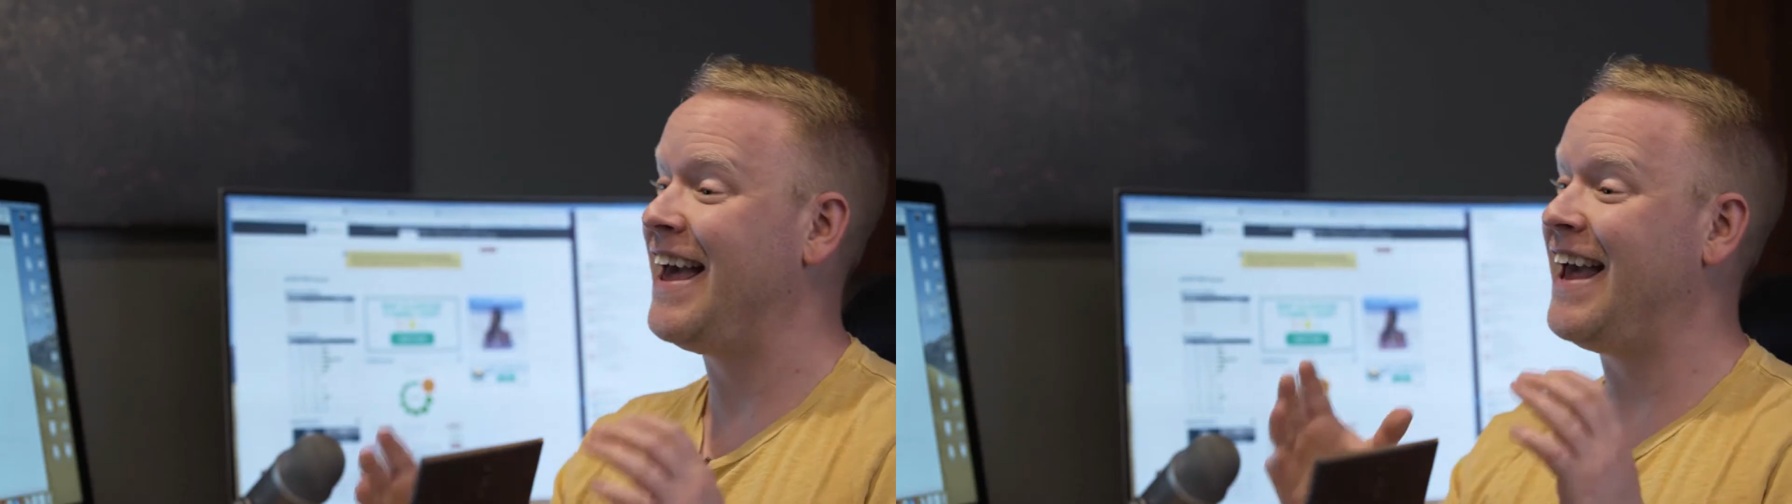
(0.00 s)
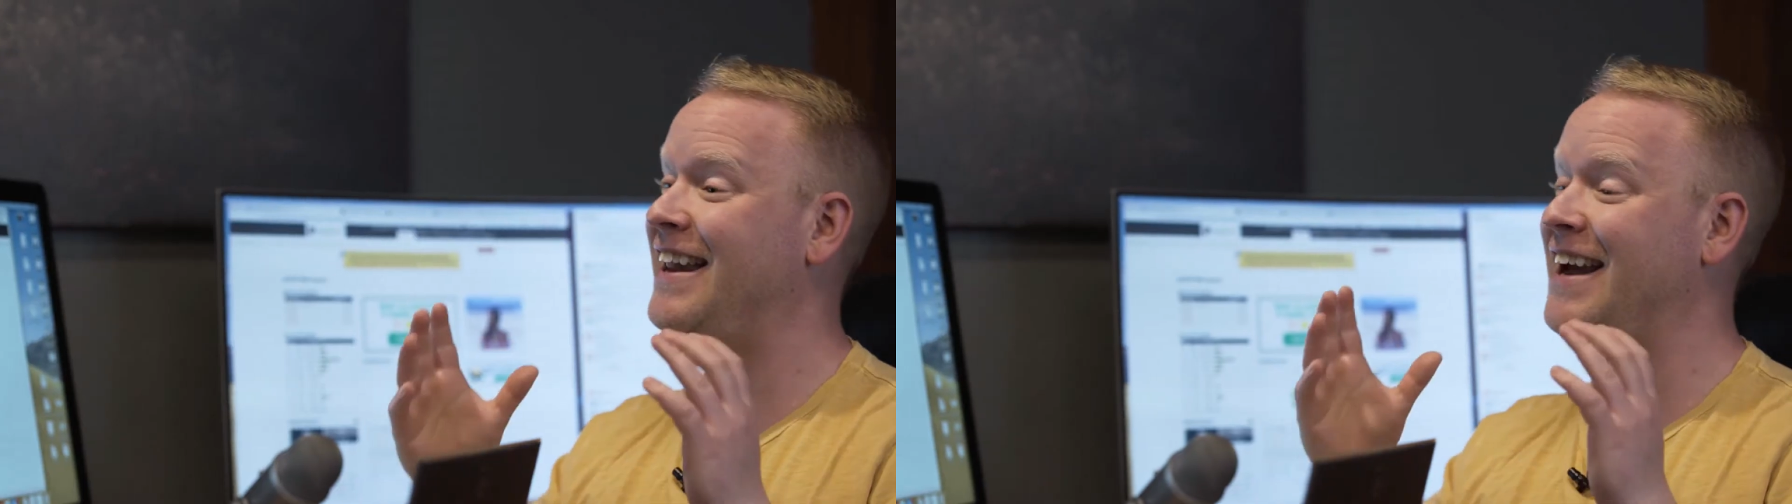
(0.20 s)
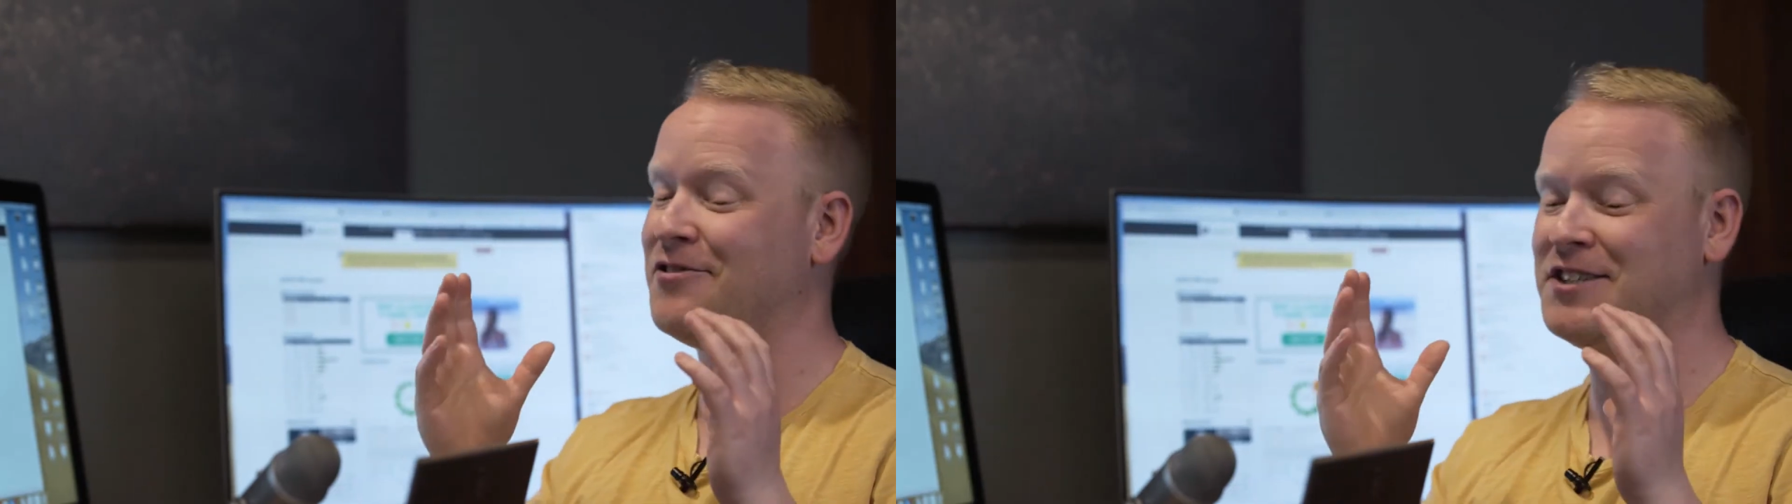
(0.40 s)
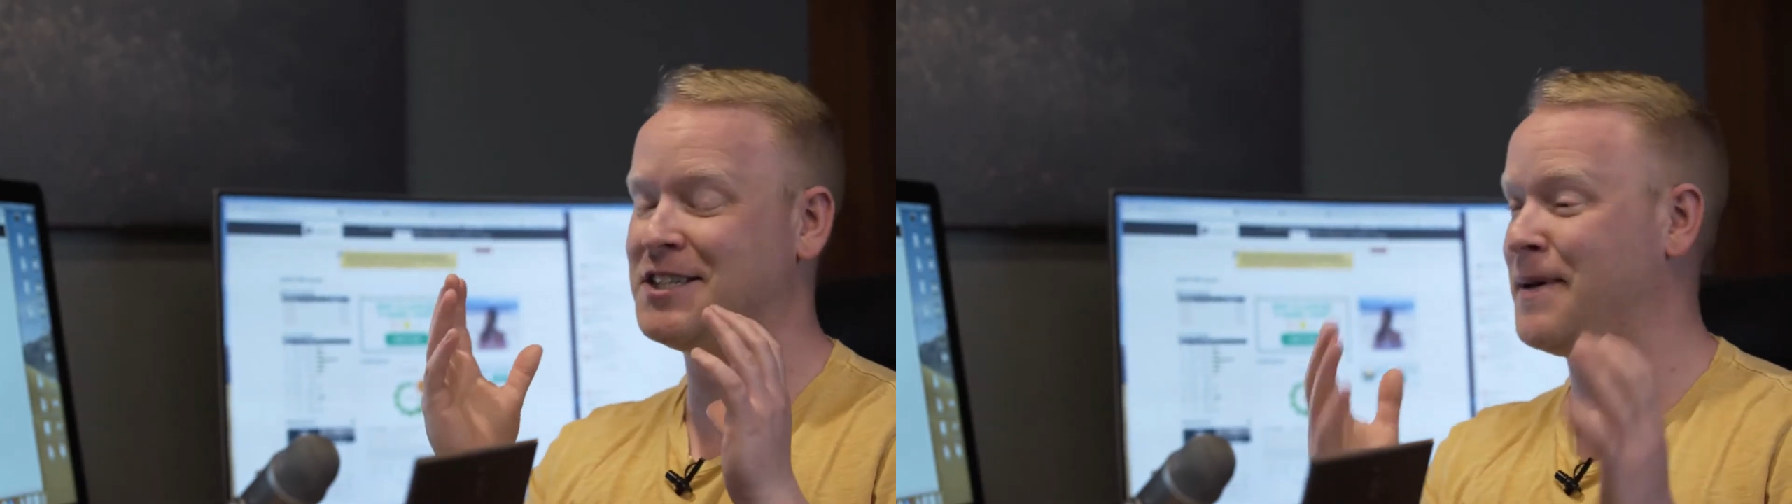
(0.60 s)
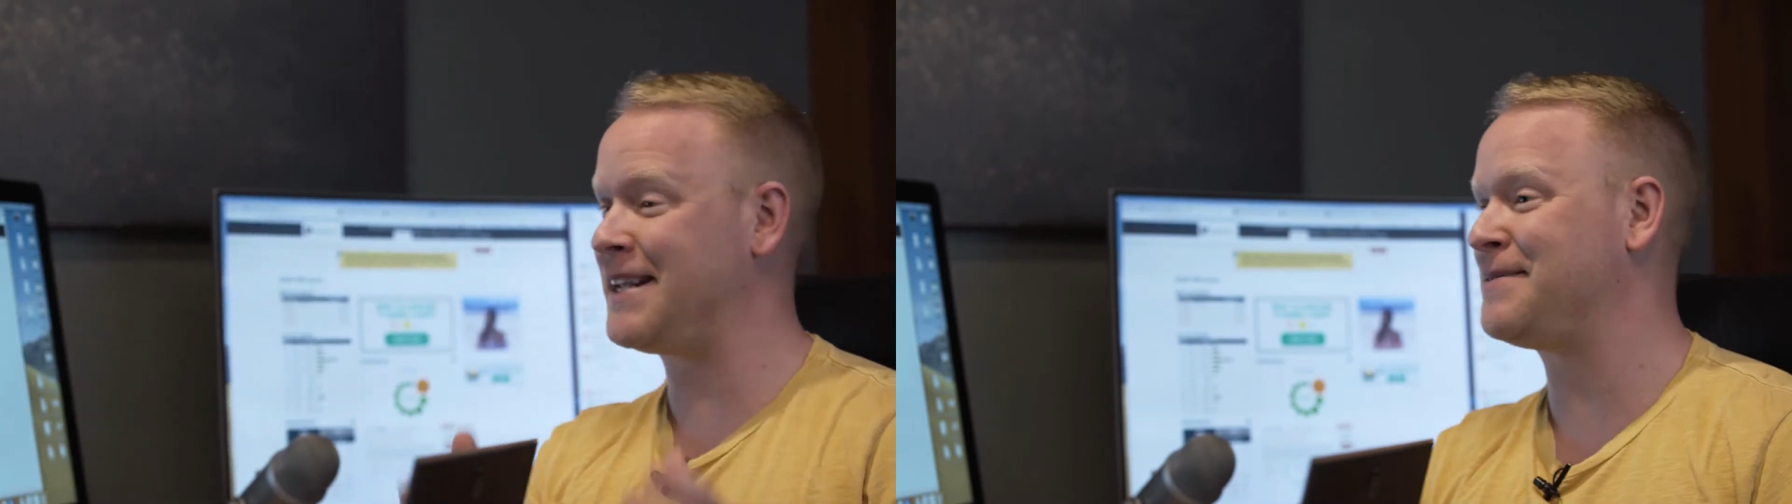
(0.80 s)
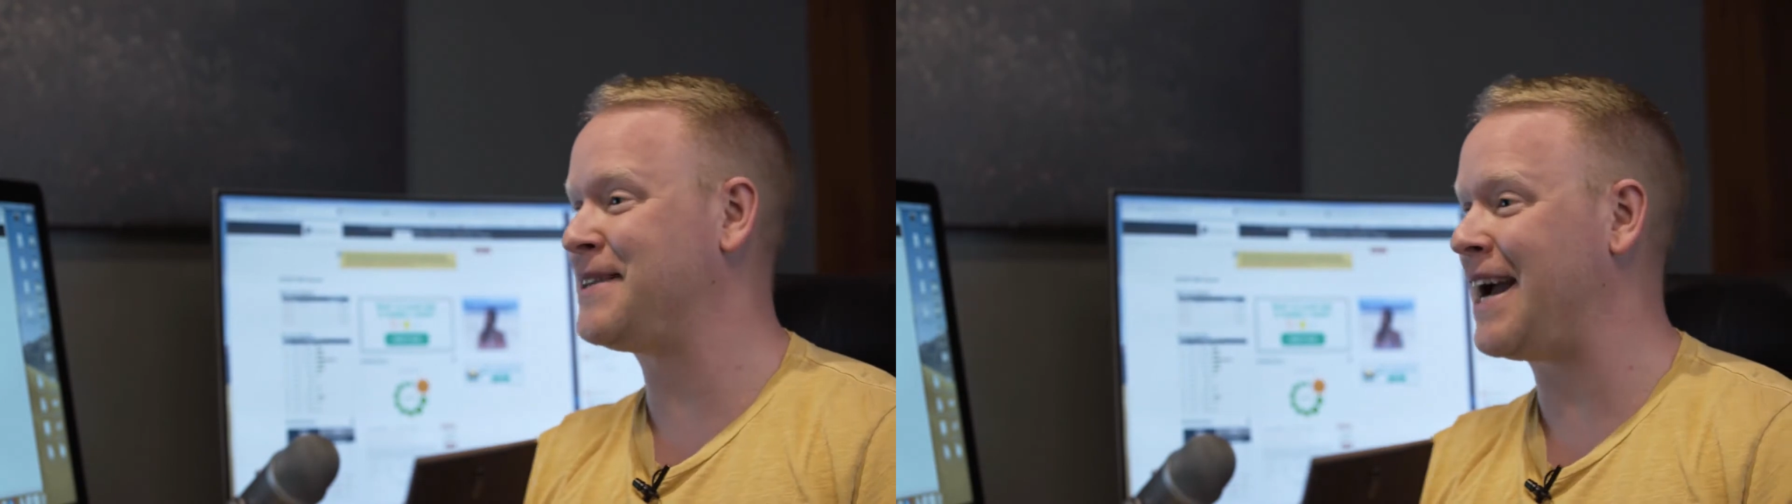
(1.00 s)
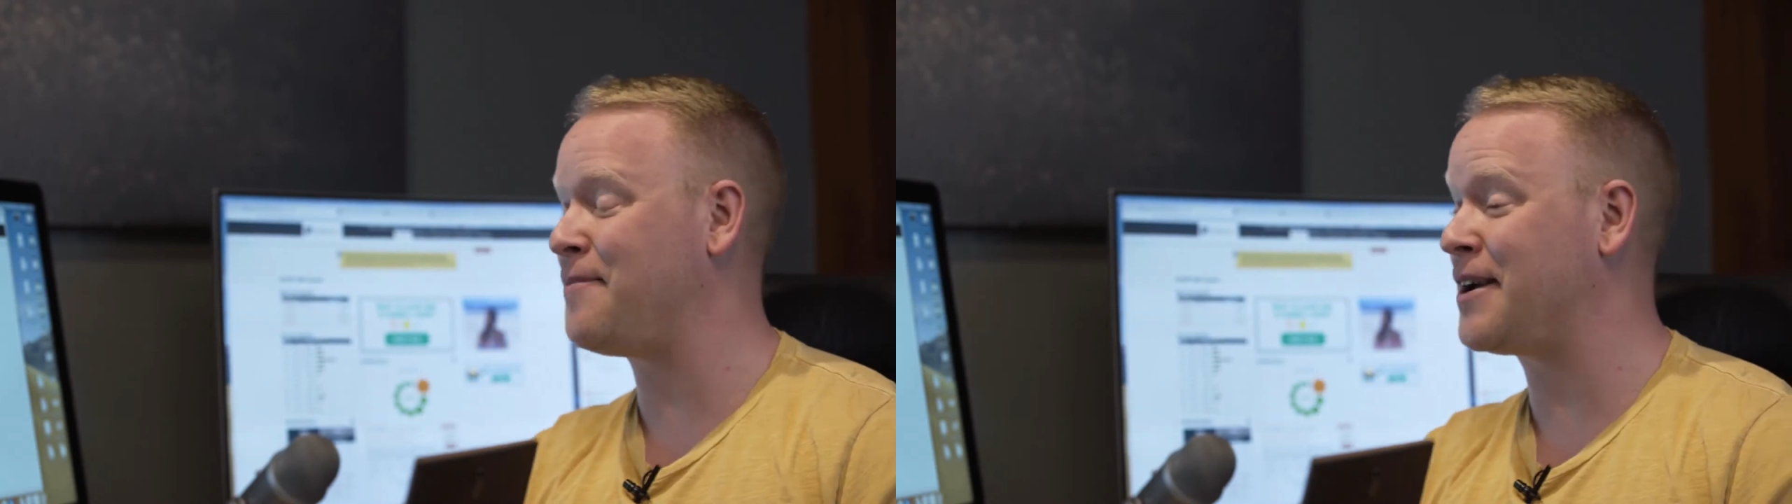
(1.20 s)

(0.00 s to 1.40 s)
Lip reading: and I was just spending some time on